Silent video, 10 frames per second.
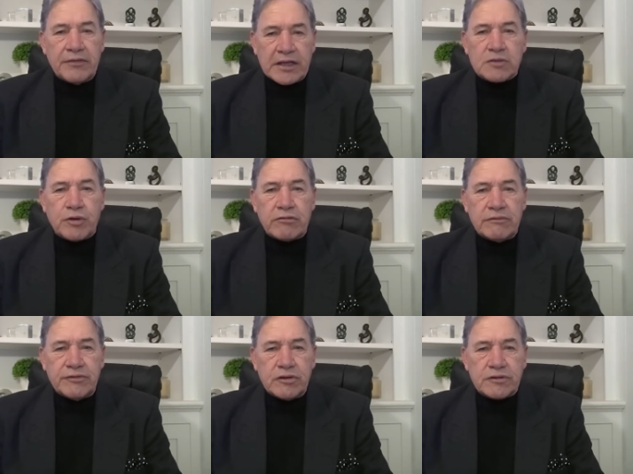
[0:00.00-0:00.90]
then that's what a
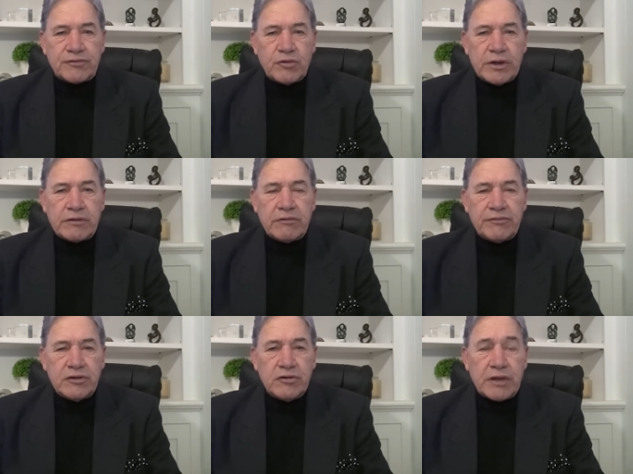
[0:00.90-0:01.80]
review is for. And
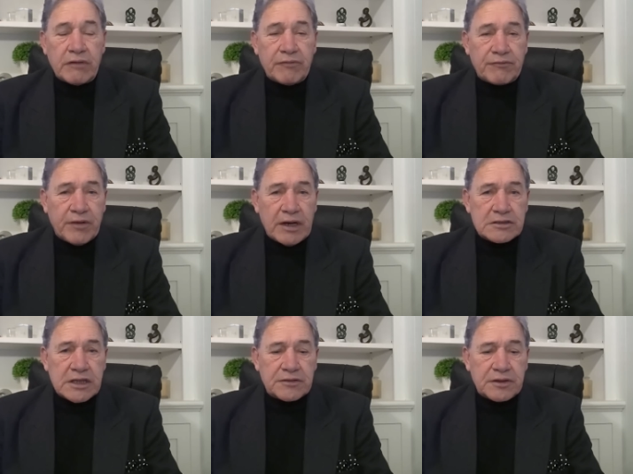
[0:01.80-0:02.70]
a review that, that
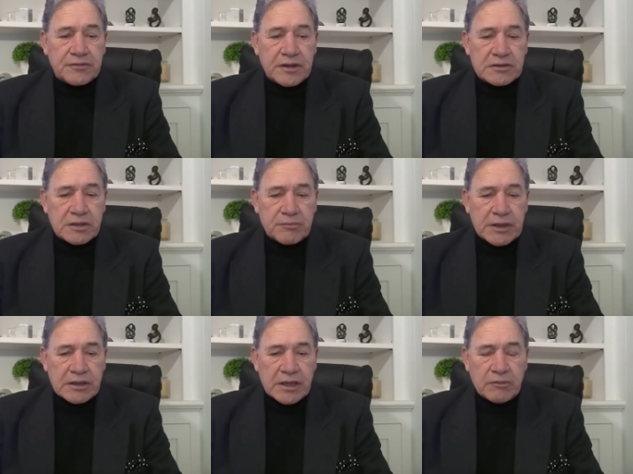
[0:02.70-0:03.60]
finds out that things are
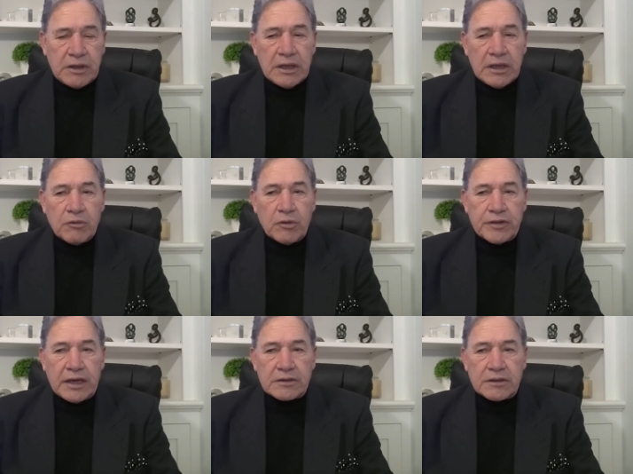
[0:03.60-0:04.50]
being done
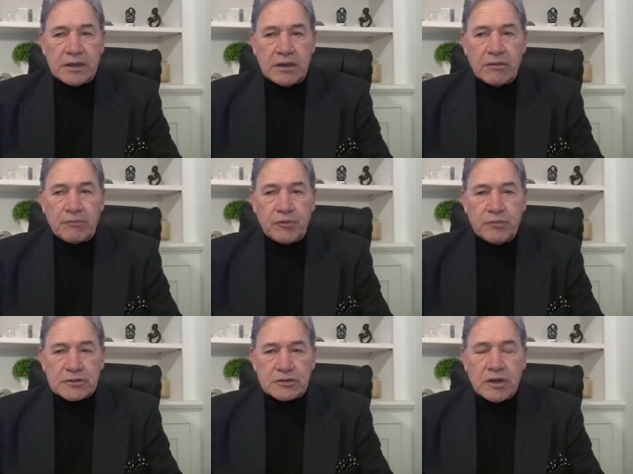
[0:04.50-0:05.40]
without the
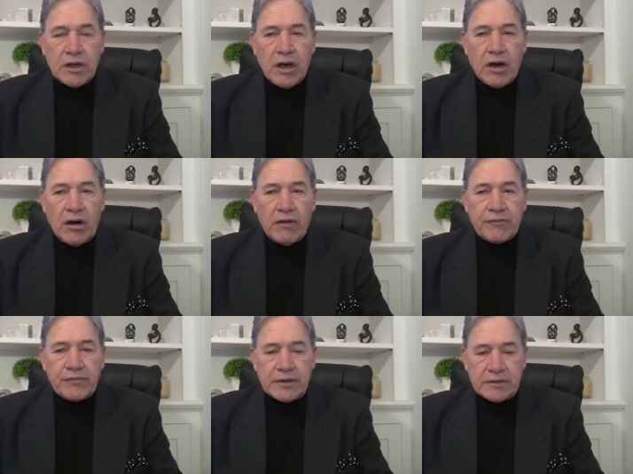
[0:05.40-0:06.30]
permission
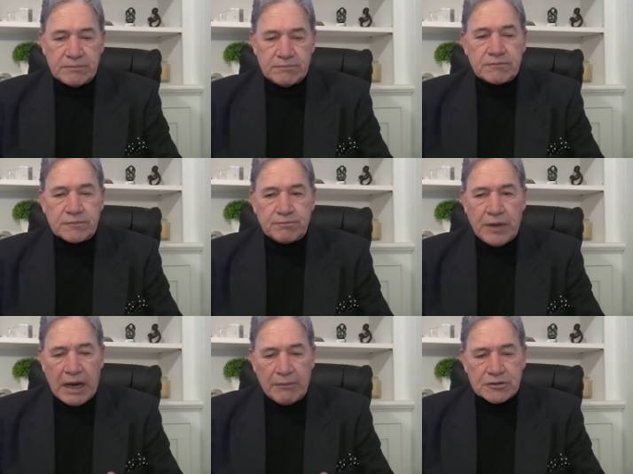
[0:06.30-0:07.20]
of the
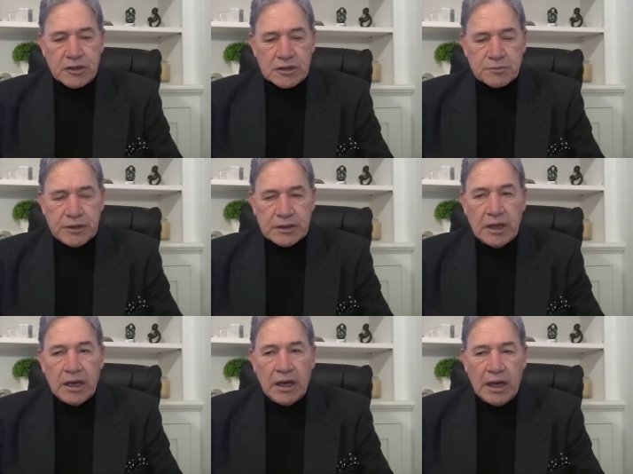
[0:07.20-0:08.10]
parliament, so to
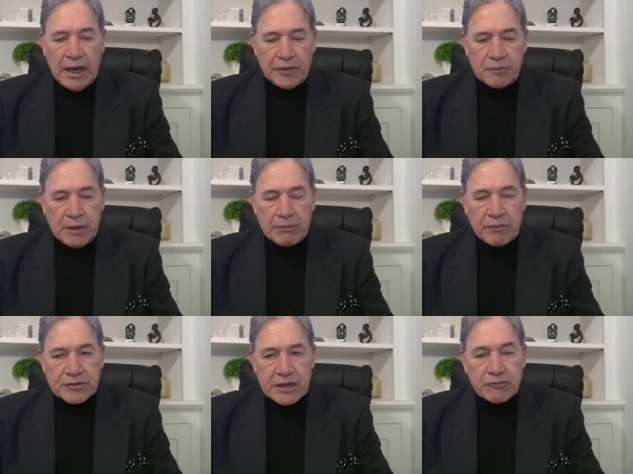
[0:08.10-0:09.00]
speak, and the
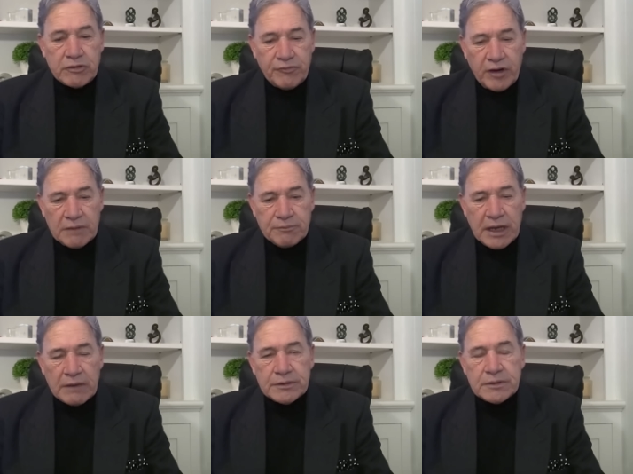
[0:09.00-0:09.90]
people of this country via
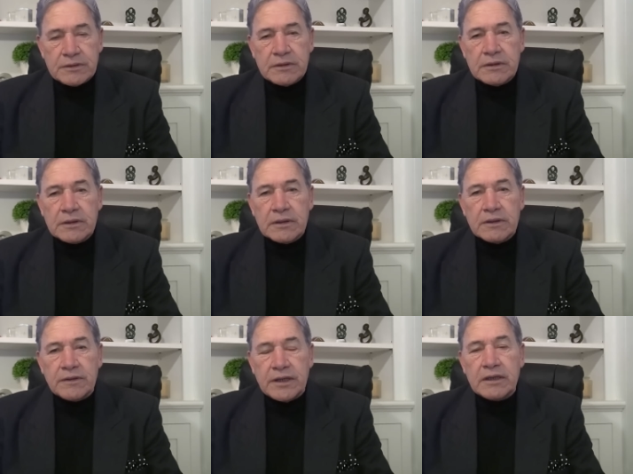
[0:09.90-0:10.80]
parliament,
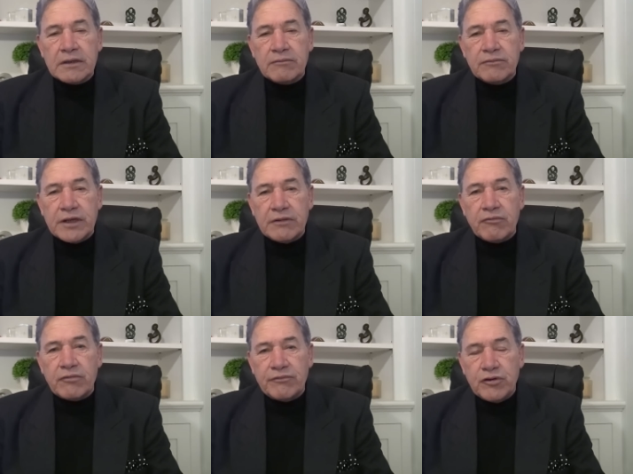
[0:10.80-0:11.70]
then
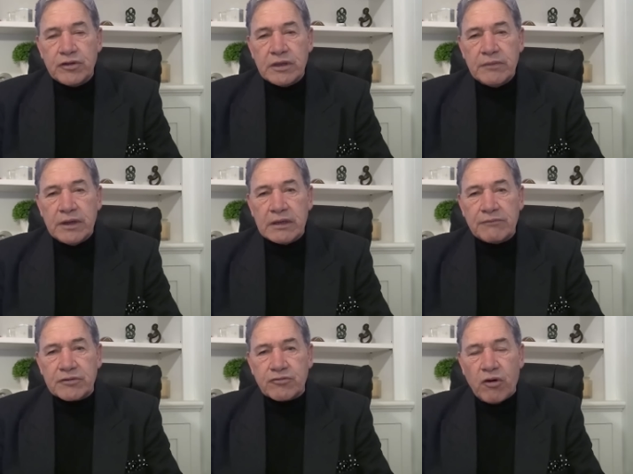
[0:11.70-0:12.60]
then review them,
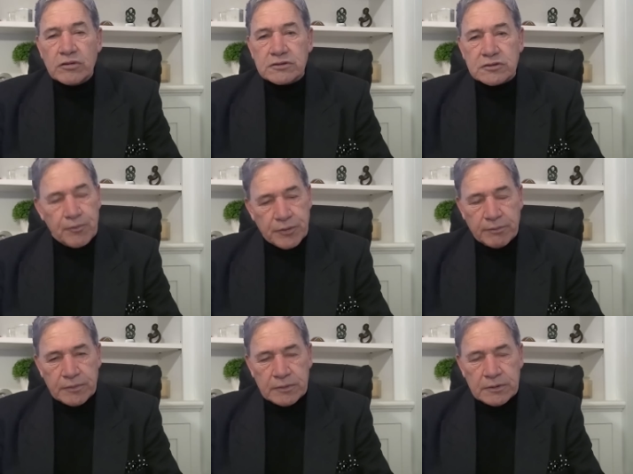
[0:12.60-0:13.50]
and if it's wrong,
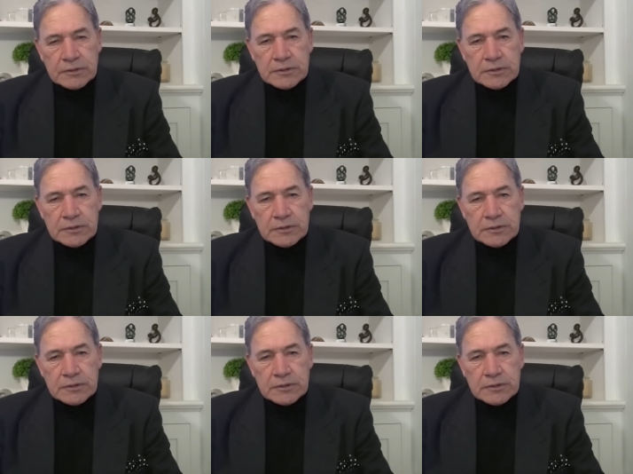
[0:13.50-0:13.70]
stop them.